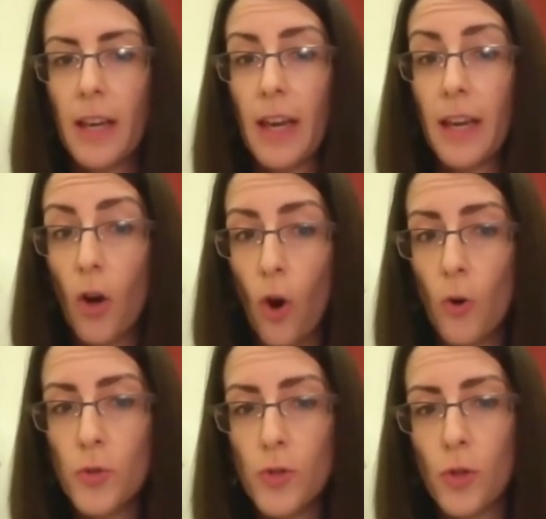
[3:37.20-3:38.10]
and
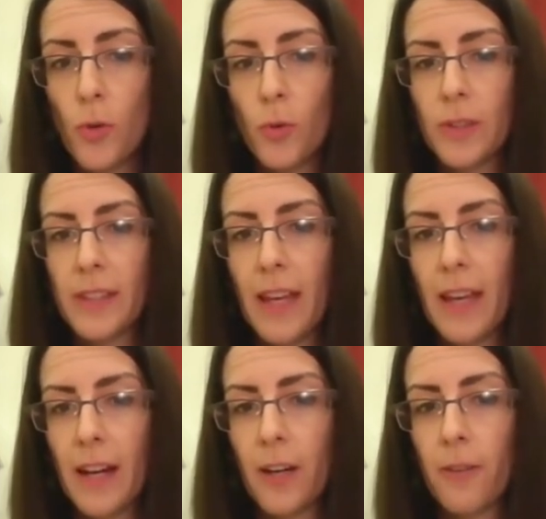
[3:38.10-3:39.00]
also they
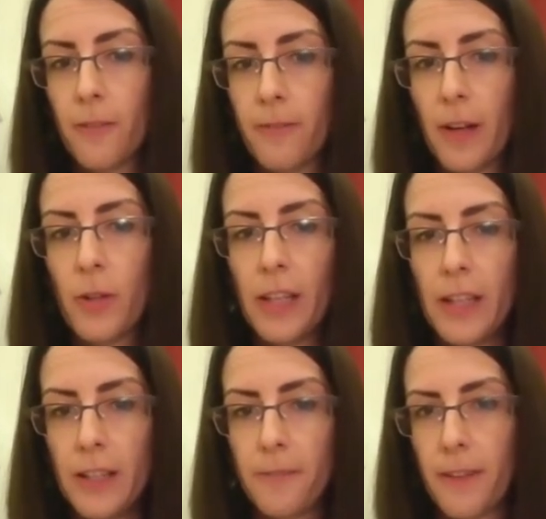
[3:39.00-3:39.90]
are very
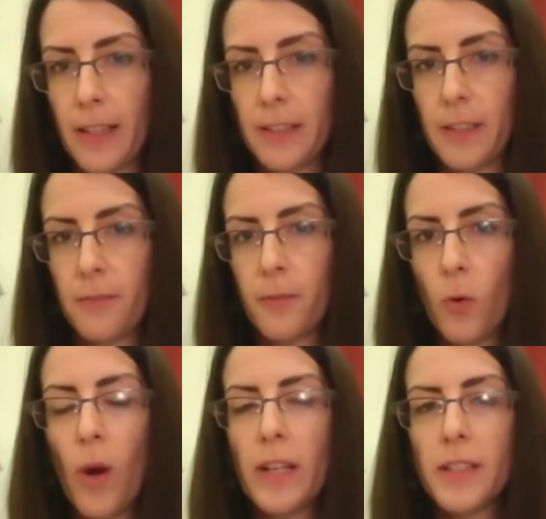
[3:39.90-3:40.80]
ineffective
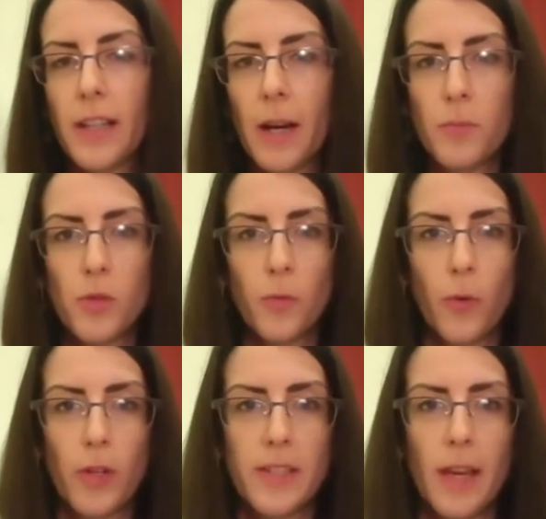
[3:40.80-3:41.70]
when it comes to,
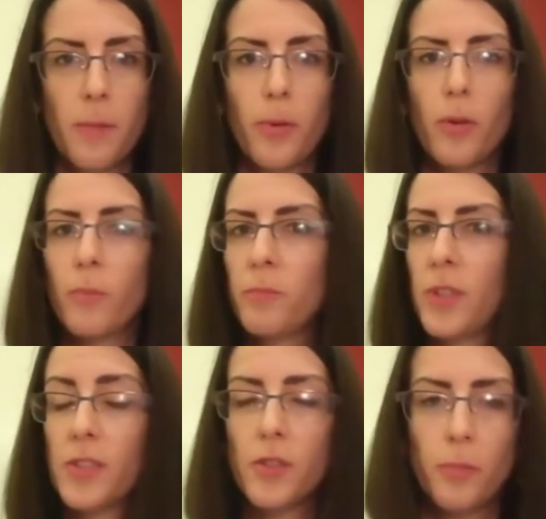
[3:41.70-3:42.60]
for example,
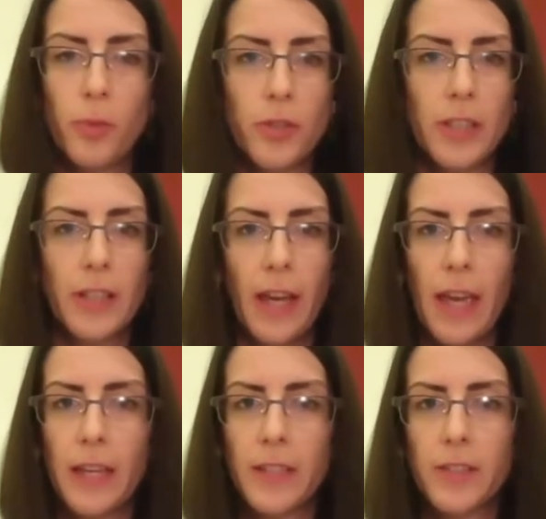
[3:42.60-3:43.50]
distributing
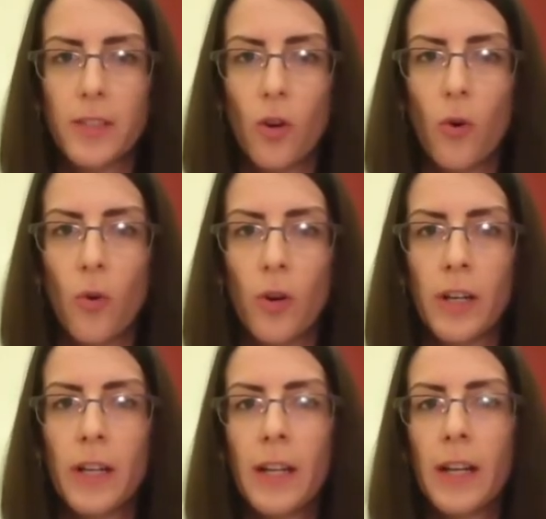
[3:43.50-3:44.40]
aid
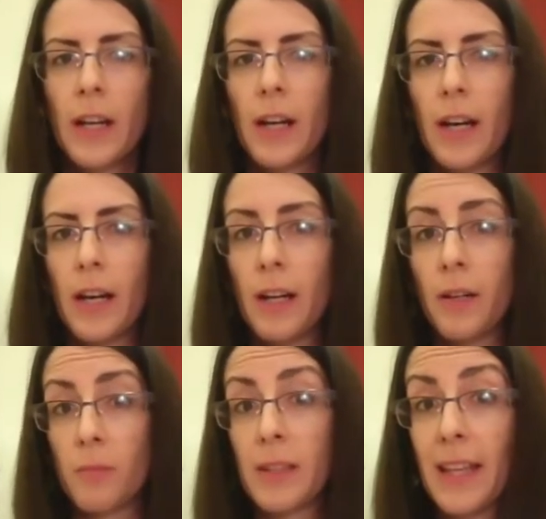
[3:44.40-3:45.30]
or
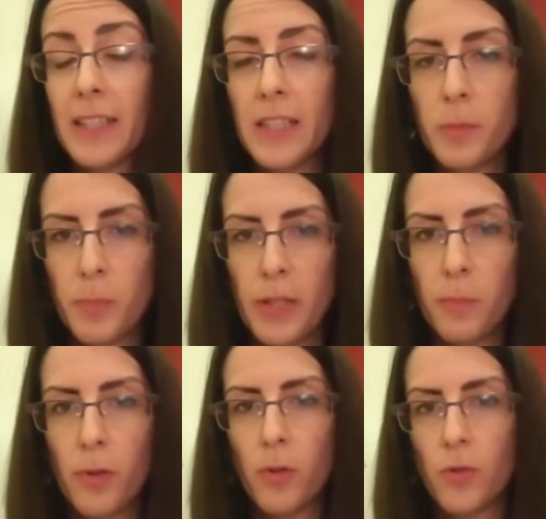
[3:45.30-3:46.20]
letting
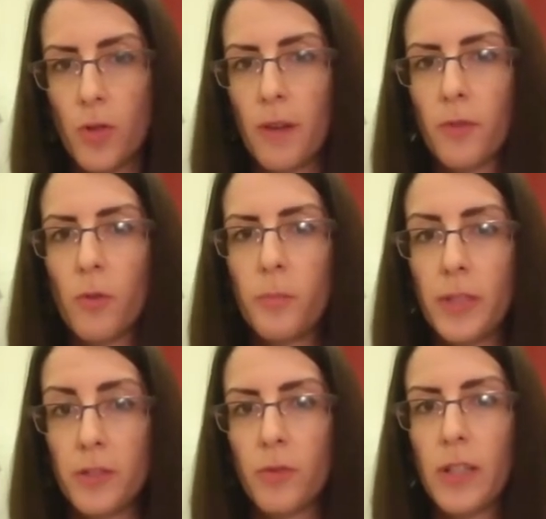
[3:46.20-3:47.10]
people travel
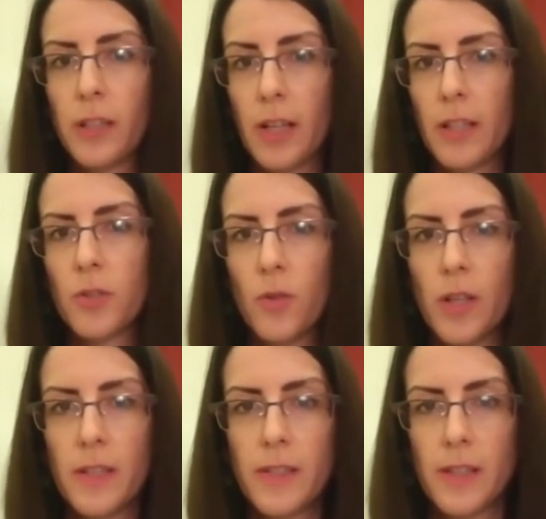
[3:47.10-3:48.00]
between
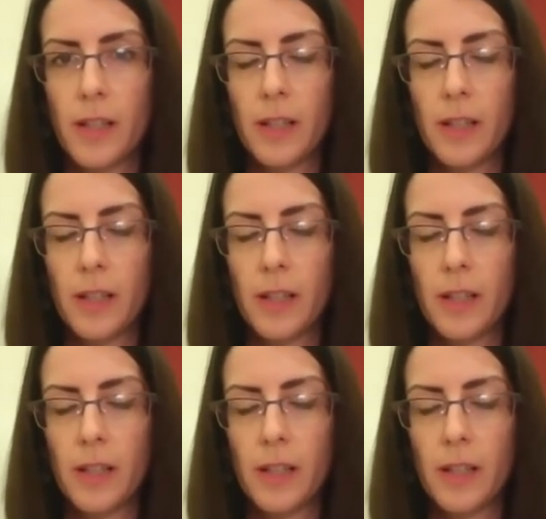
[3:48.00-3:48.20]
countries